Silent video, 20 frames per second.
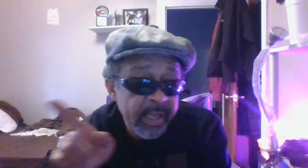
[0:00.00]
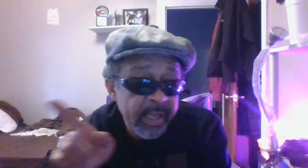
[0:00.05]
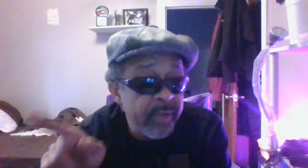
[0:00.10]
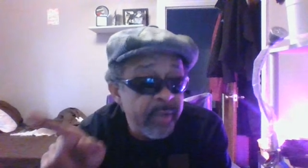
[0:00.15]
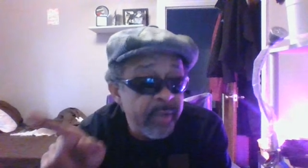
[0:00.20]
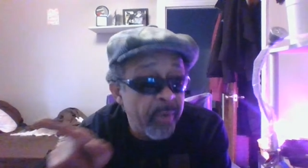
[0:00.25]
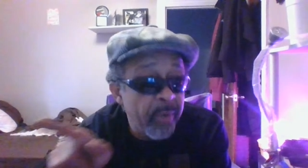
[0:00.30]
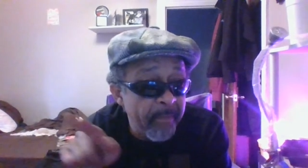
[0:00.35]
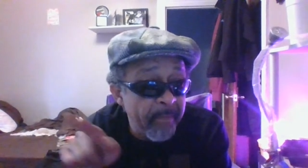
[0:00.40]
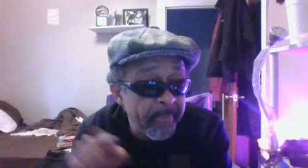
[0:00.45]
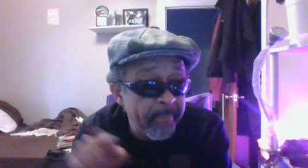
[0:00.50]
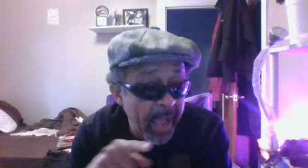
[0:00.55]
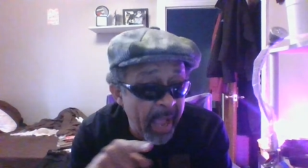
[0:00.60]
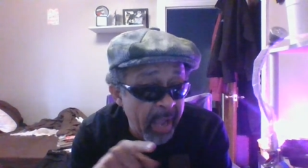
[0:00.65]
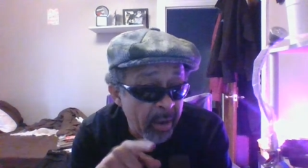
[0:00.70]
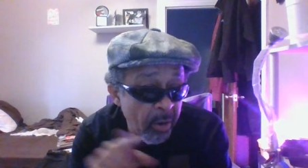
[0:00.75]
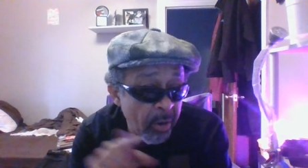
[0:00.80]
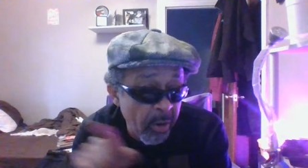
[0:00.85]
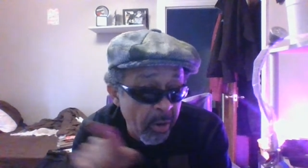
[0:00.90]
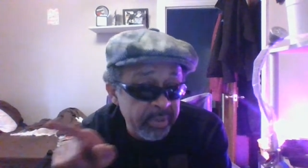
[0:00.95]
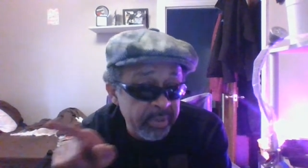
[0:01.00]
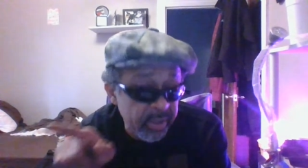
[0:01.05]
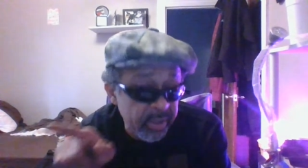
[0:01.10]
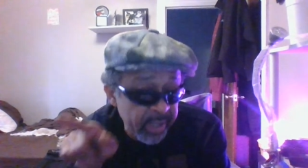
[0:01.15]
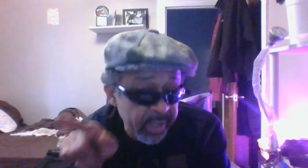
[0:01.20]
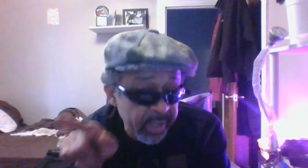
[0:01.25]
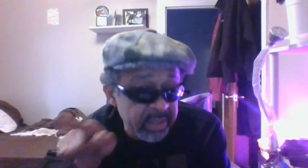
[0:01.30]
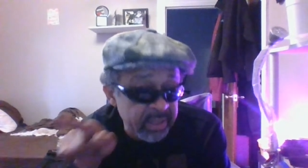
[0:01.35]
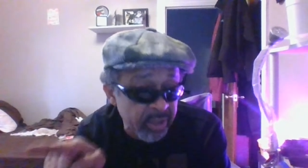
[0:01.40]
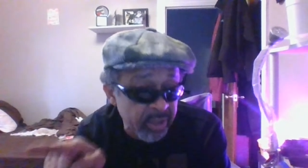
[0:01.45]
he went back home
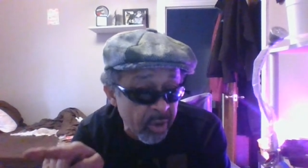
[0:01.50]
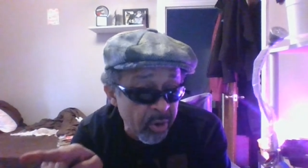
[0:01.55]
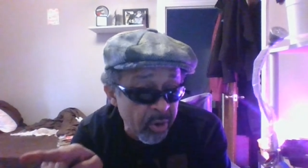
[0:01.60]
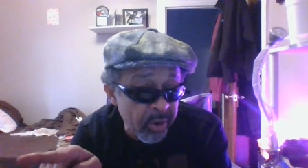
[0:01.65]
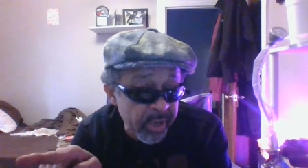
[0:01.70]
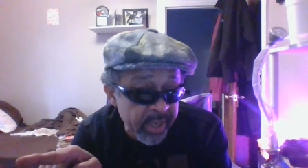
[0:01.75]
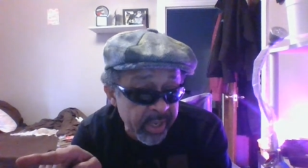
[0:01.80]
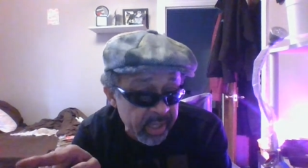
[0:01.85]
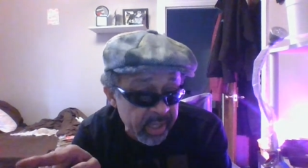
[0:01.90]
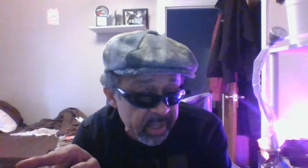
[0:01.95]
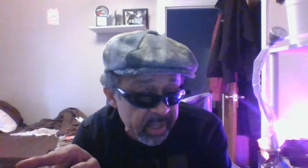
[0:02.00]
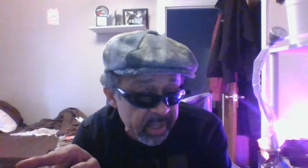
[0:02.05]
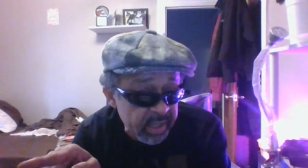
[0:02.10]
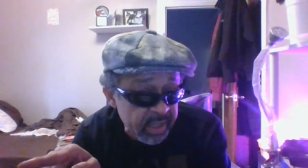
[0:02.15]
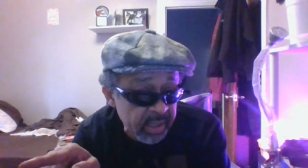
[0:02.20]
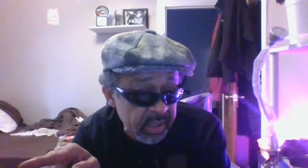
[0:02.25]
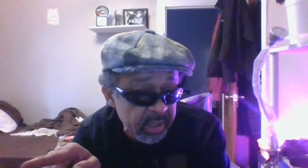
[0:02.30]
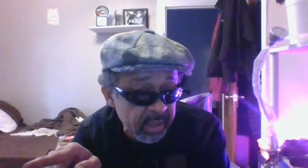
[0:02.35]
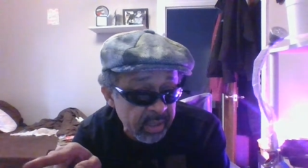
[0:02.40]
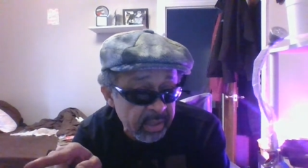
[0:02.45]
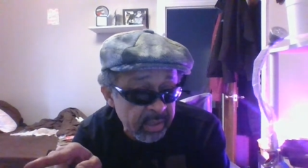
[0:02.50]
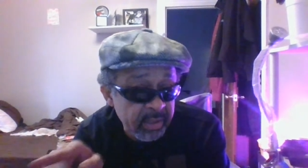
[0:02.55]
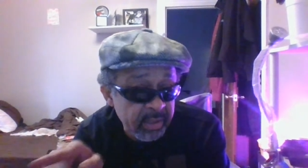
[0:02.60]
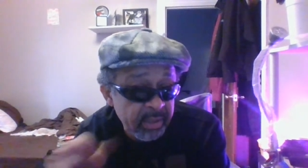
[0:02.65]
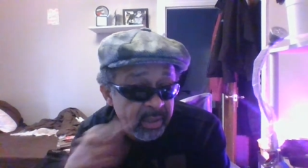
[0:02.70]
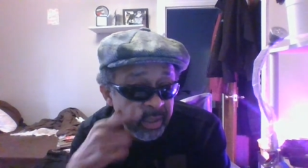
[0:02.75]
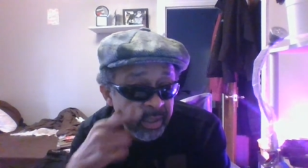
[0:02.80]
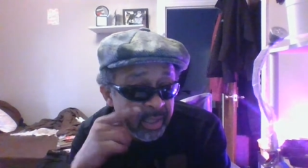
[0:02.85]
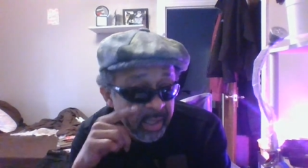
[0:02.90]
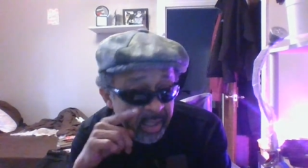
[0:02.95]
to Illinois.
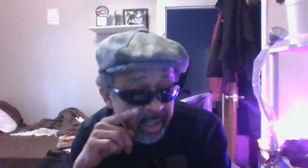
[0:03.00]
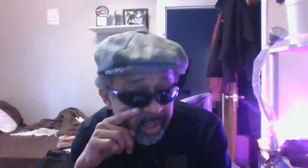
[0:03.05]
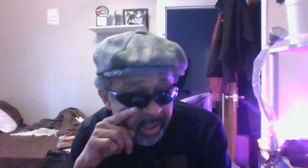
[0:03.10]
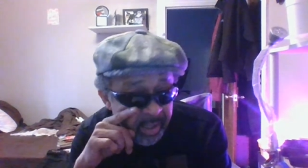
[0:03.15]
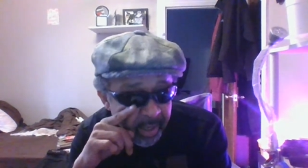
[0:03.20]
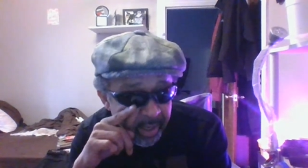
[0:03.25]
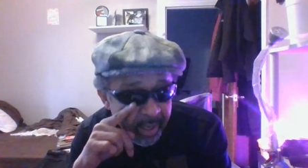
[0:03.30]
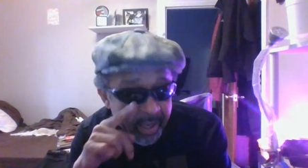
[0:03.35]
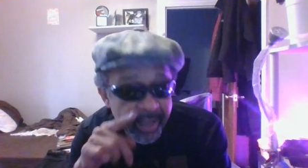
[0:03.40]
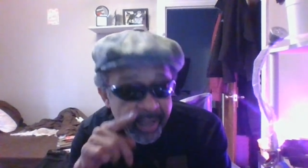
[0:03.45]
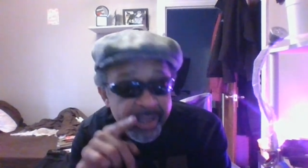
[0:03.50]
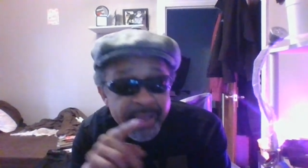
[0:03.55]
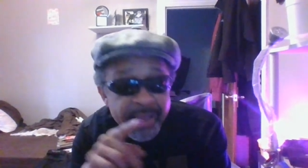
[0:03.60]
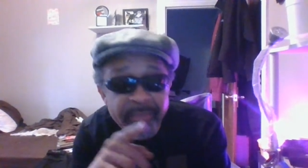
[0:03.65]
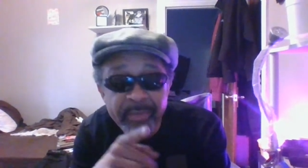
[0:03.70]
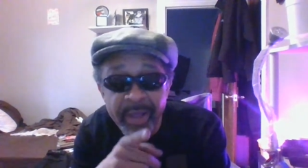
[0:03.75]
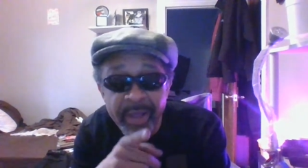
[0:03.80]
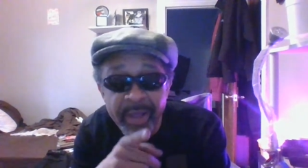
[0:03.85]
He